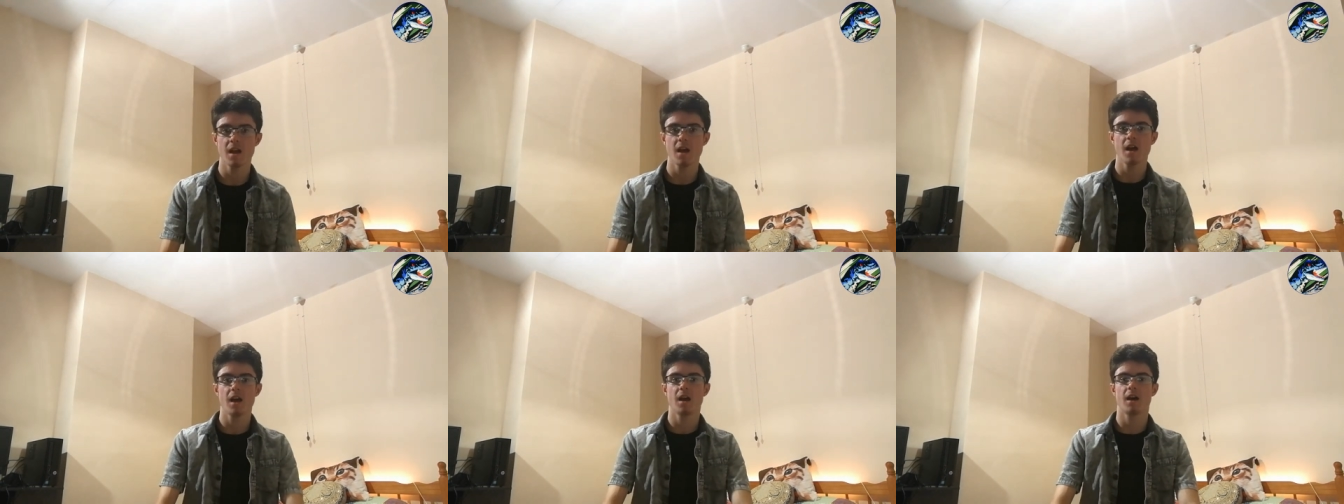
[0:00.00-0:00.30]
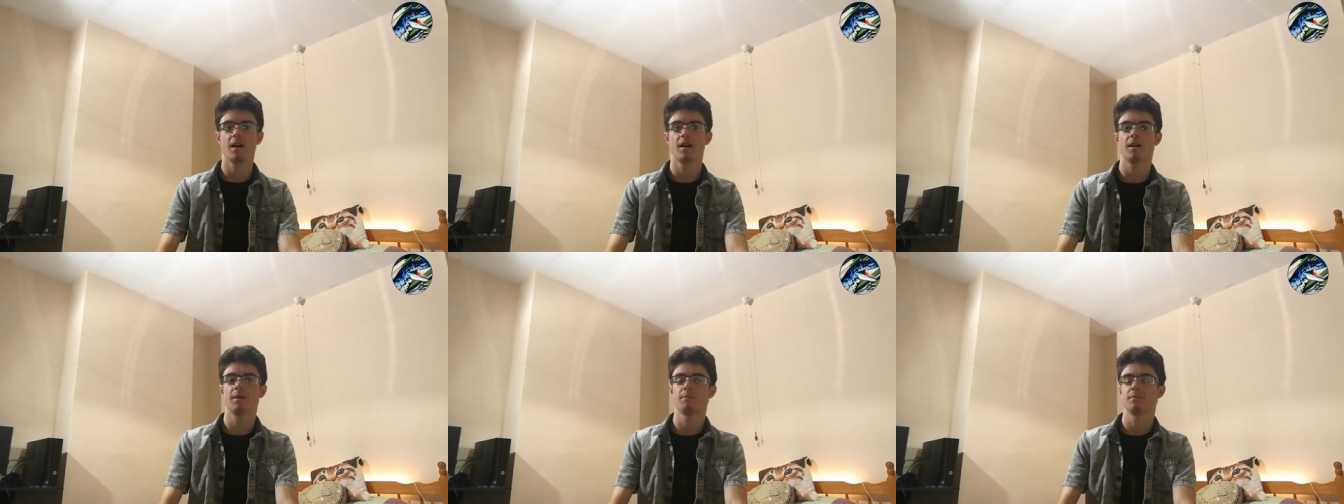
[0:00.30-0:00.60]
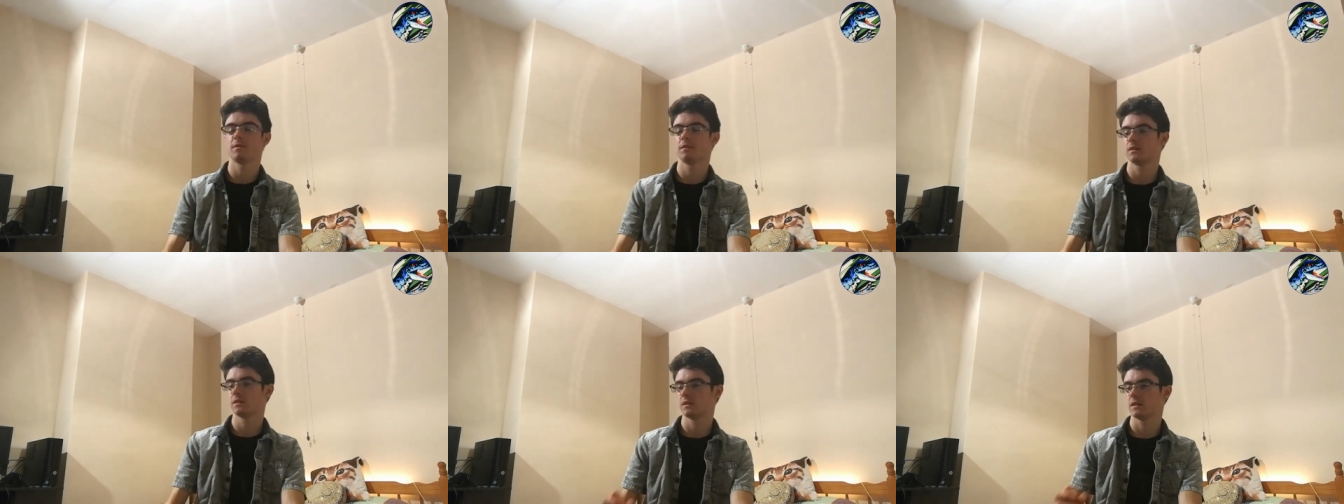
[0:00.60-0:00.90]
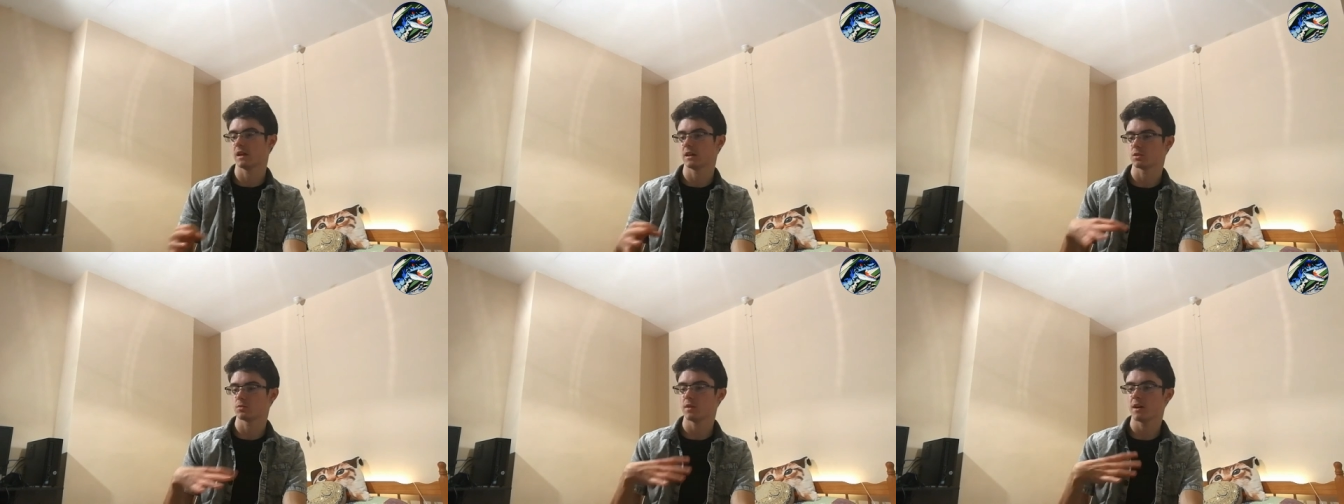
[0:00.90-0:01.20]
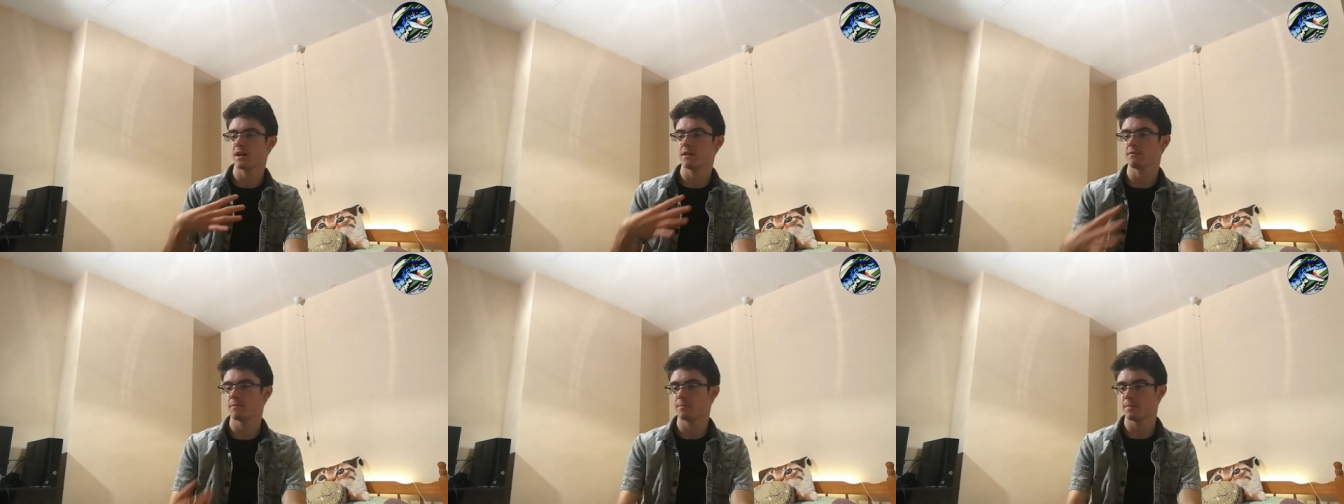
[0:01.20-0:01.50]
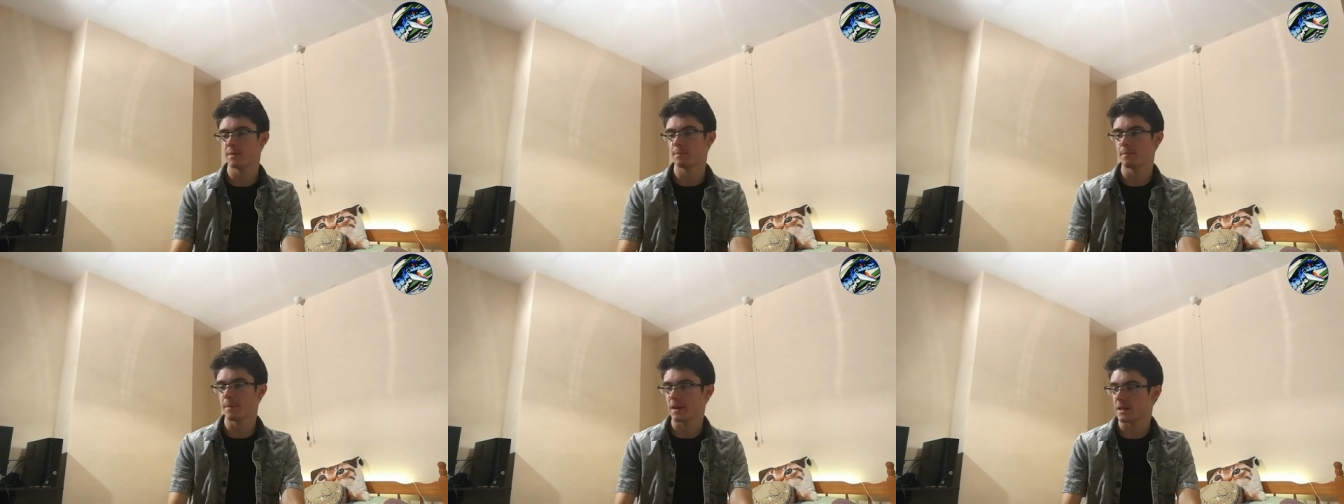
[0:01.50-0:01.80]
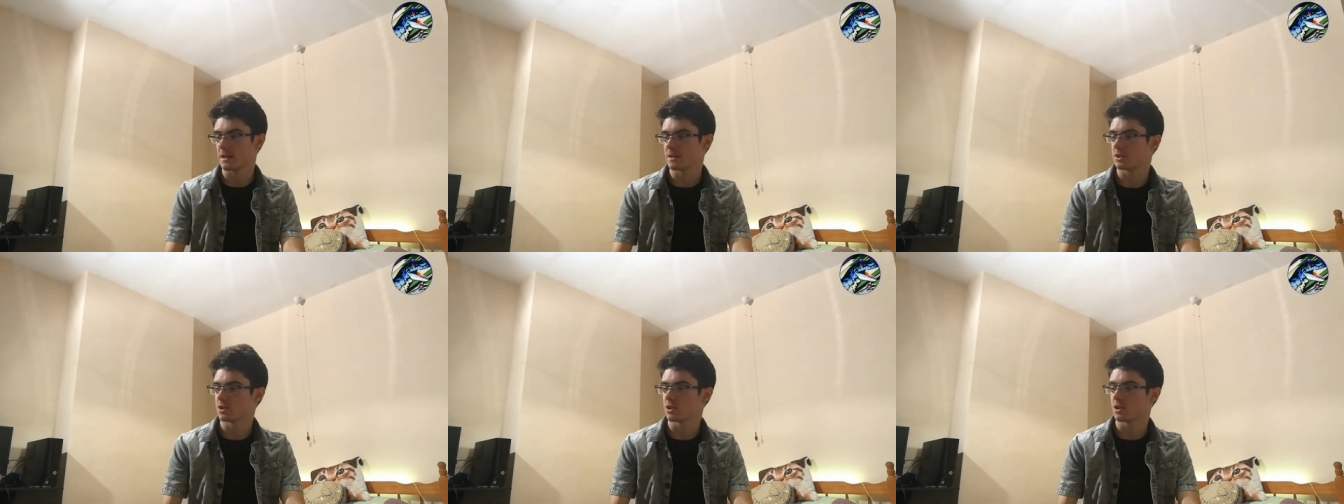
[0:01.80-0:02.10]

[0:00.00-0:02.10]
Um, that's why I haven't been making